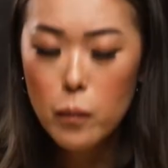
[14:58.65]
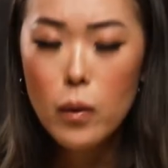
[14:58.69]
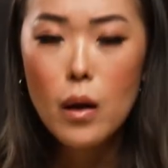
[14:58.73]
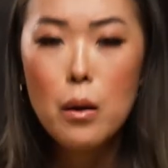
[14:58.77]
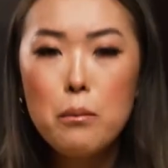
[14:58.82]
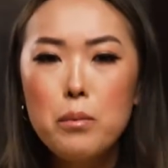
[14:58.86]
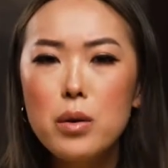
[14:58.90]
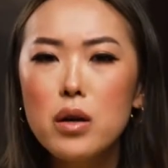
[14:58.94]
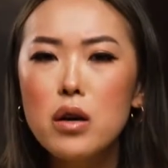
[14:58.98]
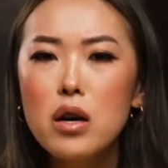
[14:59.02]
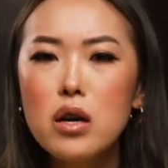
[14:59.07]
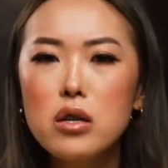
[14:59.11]

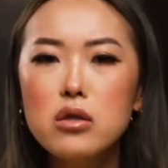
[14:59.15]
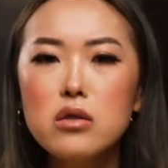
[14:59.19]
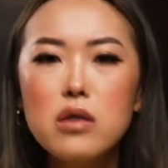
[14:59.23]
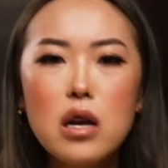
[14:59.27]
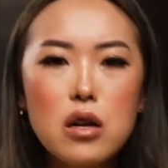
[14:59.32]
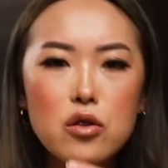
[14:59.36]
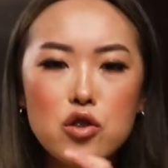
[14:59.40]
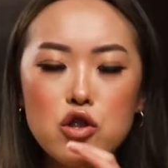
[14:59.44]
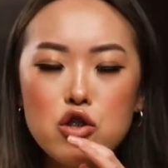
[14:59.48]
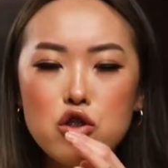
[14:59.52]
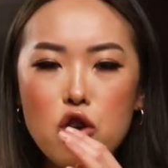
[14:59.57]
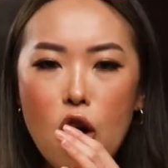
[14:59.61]
Because that
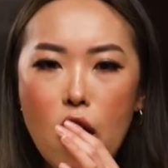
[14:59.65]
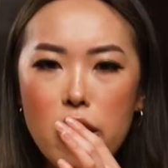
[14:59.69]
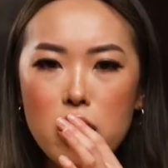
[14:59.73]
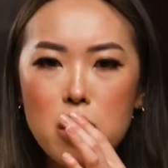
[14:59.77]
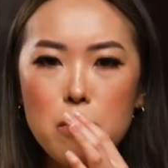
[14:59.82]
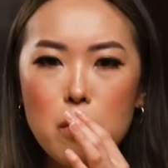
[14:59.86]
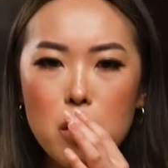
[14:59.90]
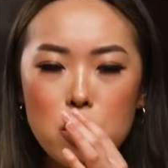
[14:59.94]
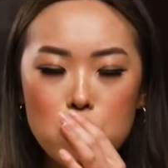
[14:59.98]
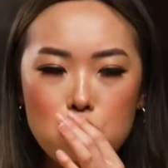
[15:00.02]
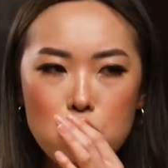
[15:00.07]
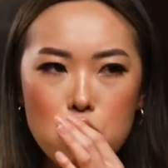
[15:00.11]
shiitake
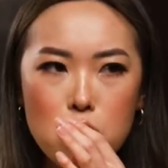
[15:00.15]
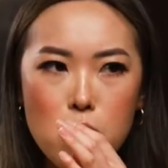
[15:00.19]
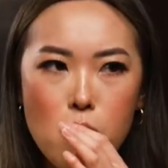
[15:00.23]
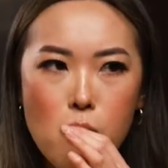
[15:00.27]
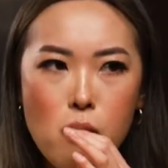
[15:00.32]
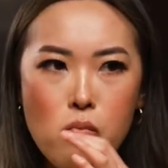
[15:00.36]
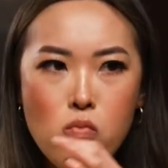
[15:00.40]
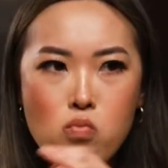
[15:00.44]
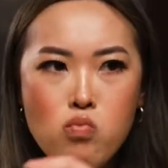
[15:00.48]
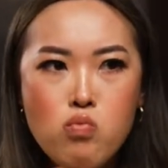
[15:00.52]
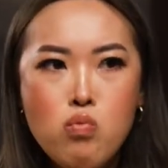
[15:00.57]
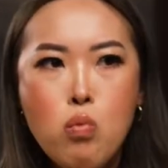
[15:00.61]
mushroom
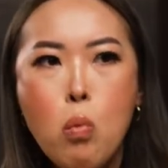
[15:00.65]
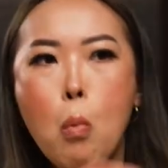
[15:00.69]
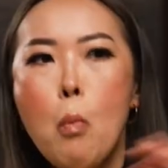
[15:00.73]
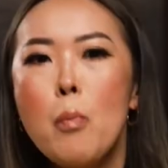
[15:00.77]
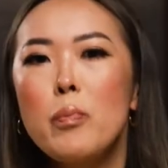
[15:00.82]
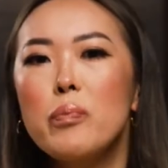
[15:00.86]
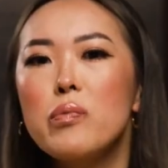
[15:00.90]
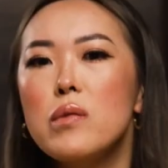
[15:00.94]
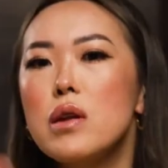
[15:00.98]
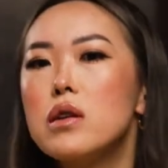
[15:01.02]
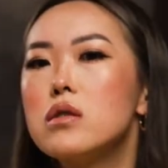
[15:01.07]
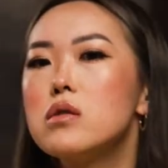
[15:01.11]

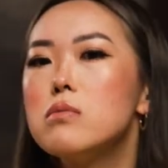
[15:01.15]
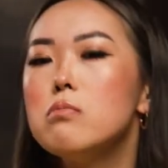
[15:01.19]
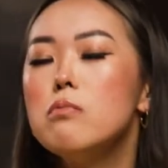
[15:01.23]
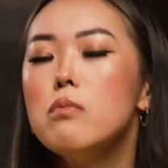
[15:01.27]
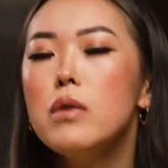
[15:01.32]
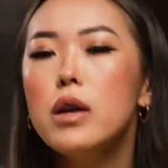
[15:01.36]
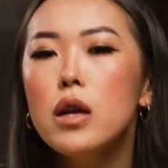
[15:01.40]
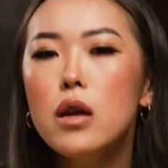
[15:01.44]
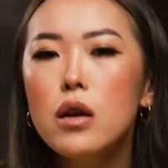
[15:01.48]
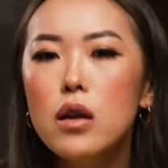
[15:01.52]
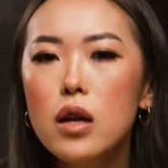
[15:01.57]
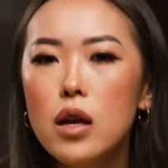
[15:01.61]
is
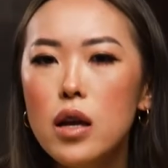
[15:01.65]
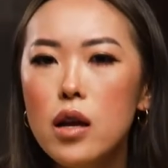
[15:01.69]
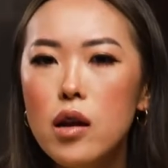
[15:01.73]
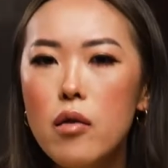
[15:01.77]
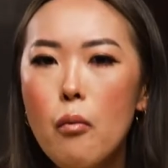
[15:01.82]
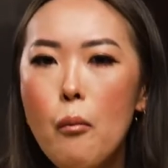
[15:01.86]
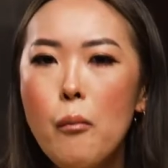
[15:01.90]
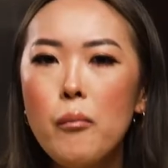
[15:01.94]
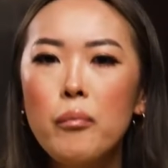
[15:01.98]
meaty,